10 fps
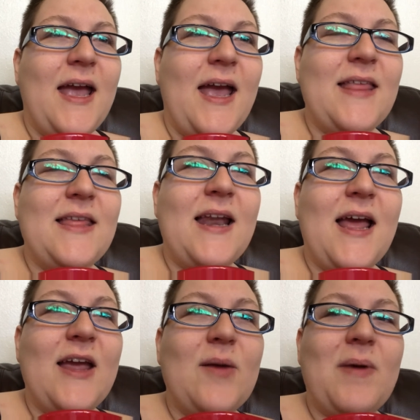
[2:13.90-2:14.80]
And then
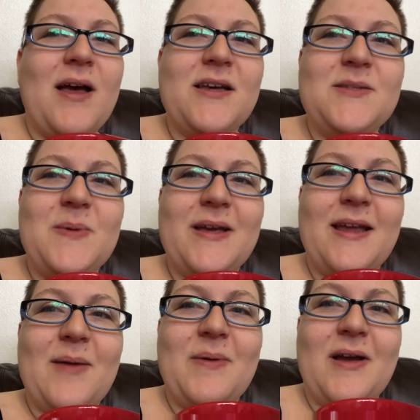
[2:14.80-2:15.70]
I hear my husband
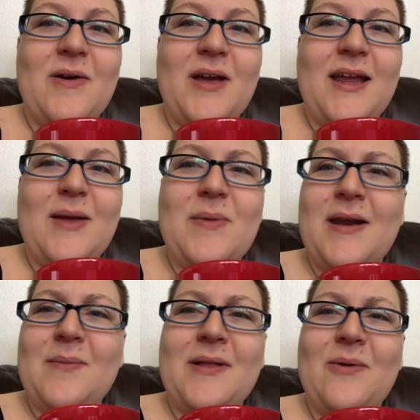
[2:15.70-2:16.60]
get up and go get him,
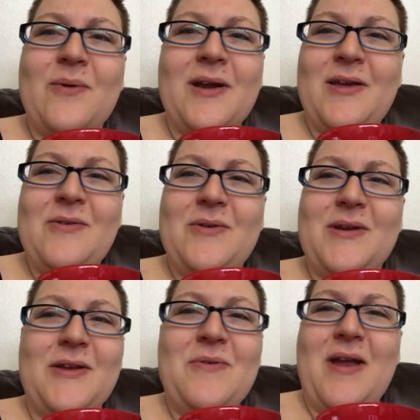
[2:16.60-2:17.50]
and I'm like, what are you
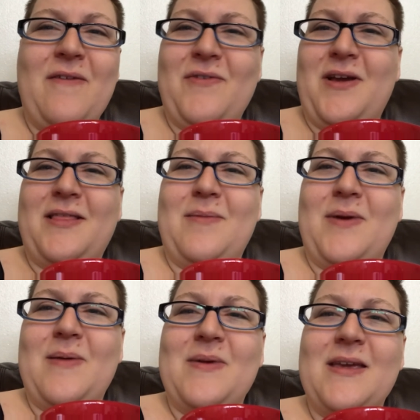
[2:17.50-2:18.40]
doing? You never get the
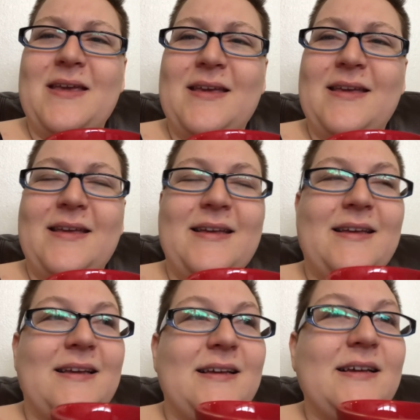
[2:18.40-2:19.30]
baby.
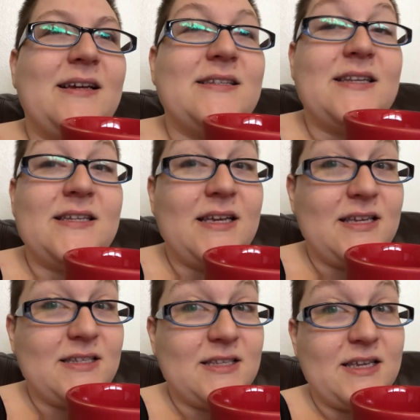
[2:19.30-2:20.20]
Because
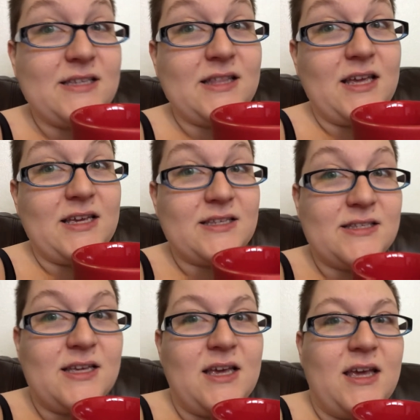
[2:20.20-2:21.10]
his thing
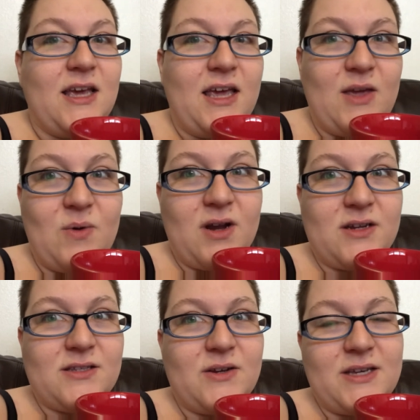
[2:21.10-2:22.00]
is, he
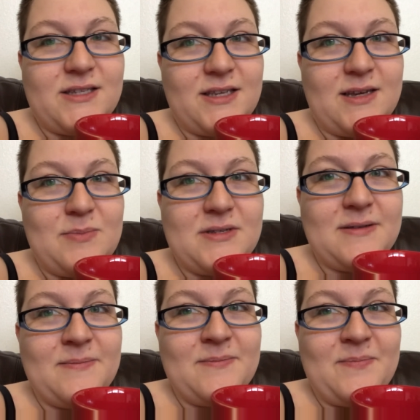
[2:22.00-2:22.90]
works, so he sleeps.
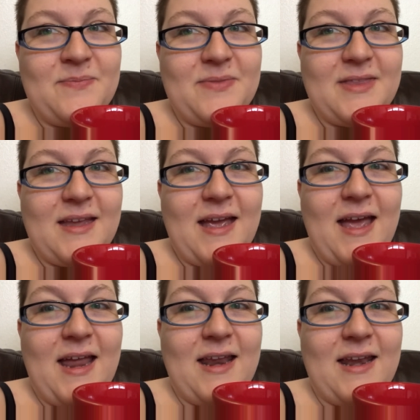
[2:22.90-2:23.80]

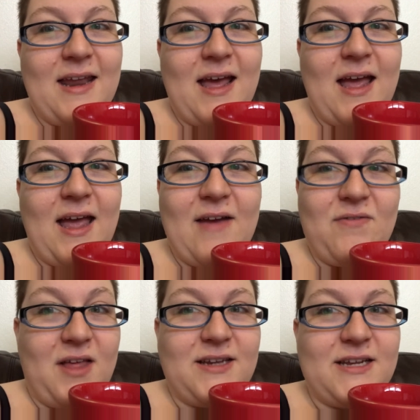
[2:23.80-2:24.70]
And I
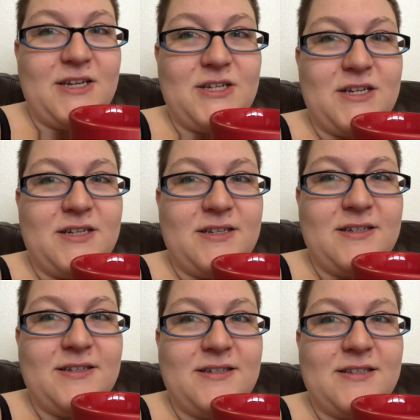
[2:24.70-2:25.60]
have lactation,
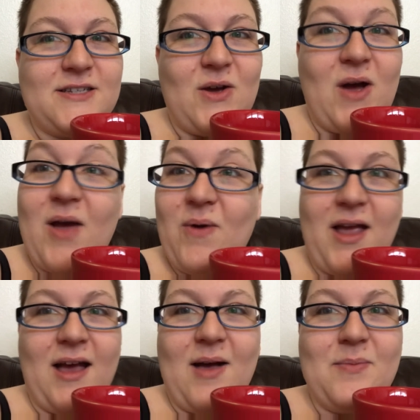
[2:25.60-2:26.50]
so I
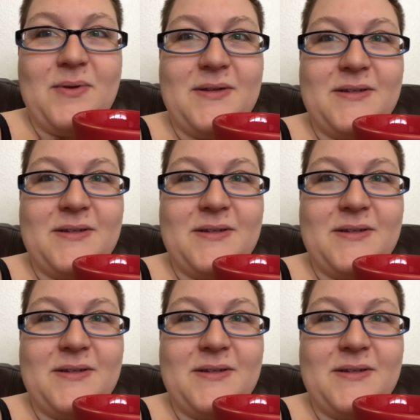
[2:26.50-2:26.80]
wake up.